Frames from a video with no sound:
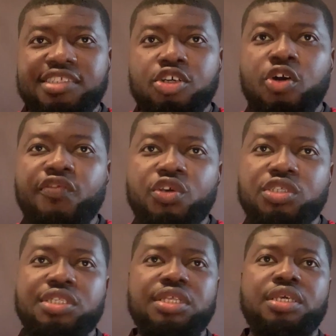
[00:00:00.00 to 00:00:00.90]
I think
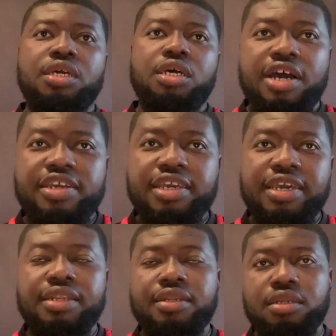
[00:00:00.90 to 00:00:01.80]
obviously Harry
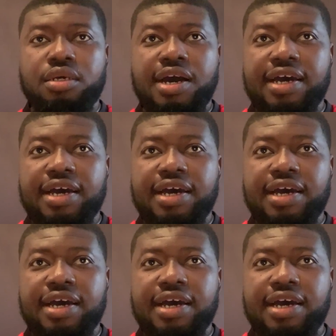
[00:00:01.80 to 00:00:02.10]
Kane